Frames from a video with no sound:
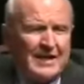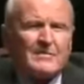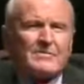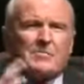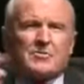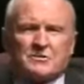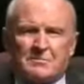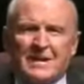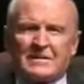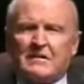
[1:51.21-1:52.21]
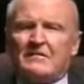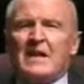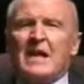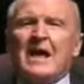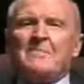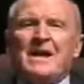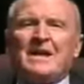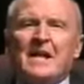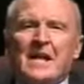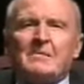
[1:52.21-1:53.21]
I gave him a perspective and
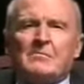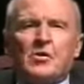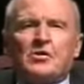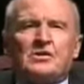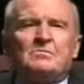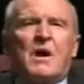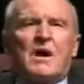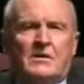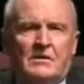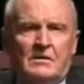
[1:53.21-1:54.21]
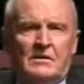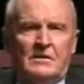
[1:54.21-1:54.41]
made him look smarter.